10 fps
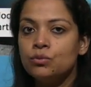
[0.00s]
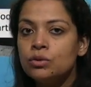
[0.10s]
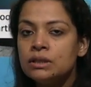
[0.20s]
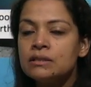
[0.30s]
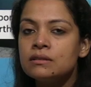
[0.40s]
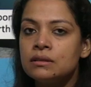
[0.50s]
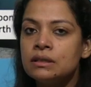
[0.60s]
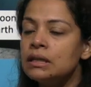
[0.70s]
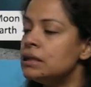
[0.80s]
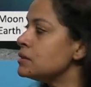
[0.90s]
Moon is
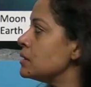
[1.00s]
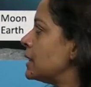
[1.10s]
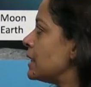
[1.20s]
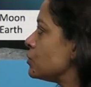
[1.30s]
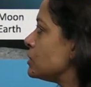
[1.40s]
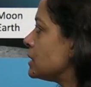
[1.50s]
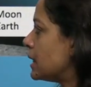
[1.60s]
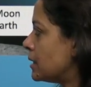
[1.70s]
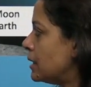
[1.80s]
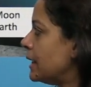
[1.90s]
the earth's natural
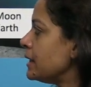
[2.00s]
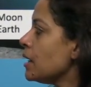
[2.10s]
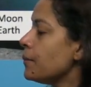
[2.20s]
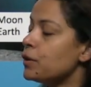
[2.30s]
satellite